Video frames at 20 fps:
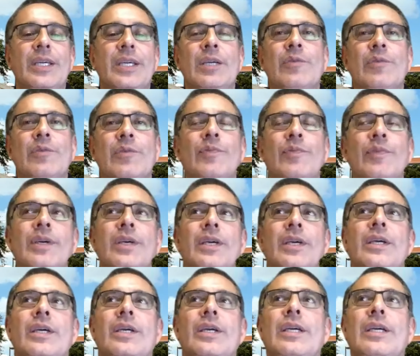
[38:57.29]
If,
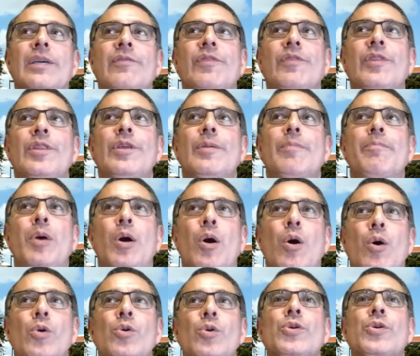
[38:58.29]
if the
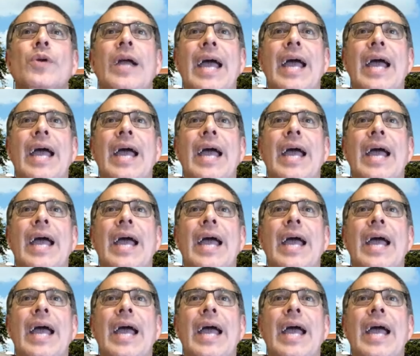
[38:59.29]
polls are